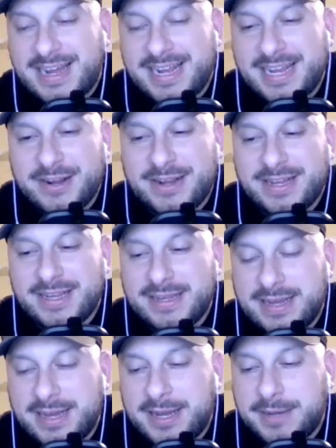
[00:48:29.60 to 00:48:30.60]
I hear you.
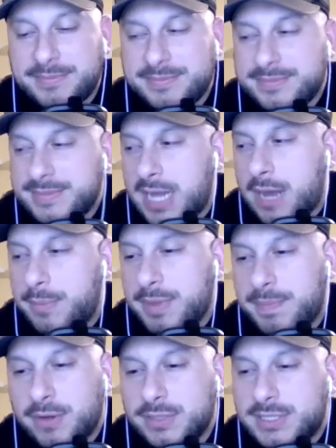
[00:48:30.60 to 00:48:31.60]
Yeah, I'll be
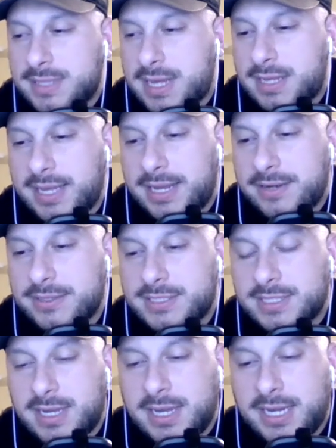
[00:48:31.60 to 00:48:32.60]
posting that later
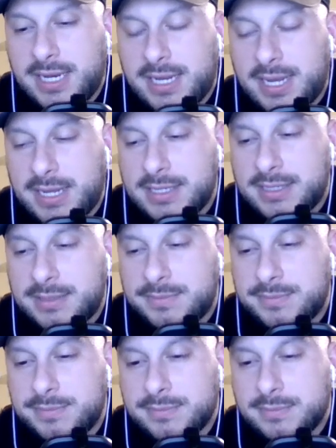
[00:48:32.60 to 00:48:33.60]
tonight, and
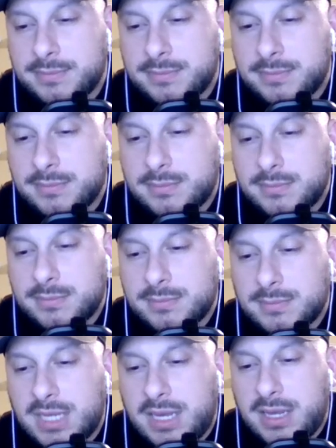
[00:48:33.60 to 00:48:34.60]

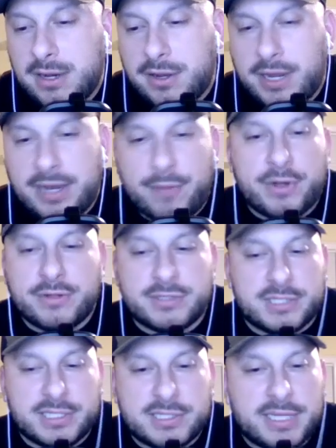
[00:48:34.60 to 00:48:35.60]
anyone who's
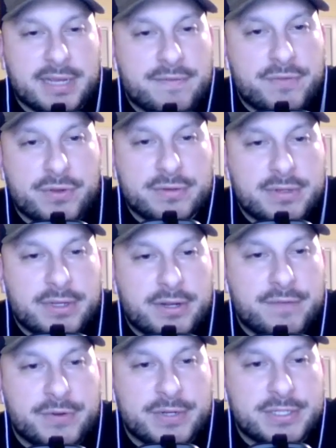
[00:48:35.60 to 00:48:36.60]
listening, if
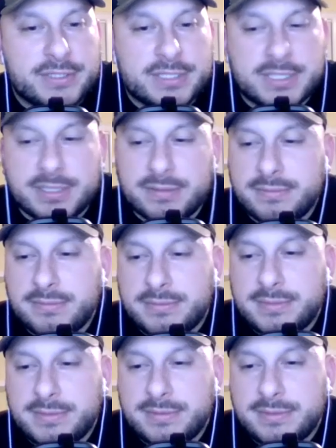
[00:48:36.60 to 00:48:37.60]
if you're interested,
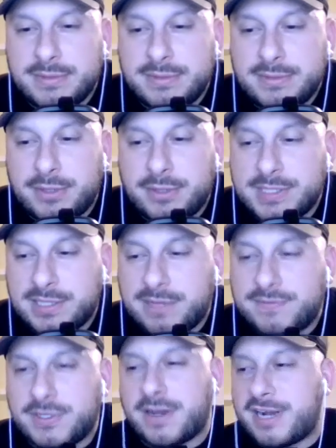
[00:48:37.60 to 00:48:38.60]
always
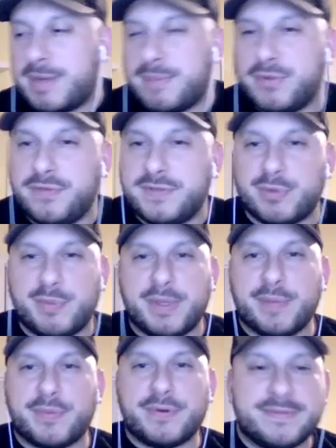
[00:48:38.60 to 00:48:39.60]
love talking about movies with
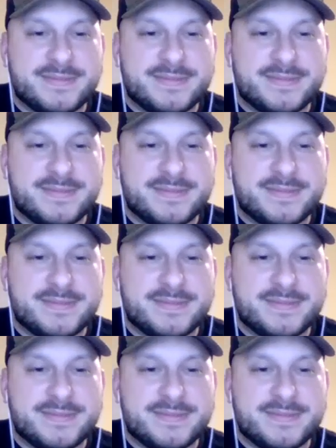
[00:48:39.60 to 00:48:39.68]
people.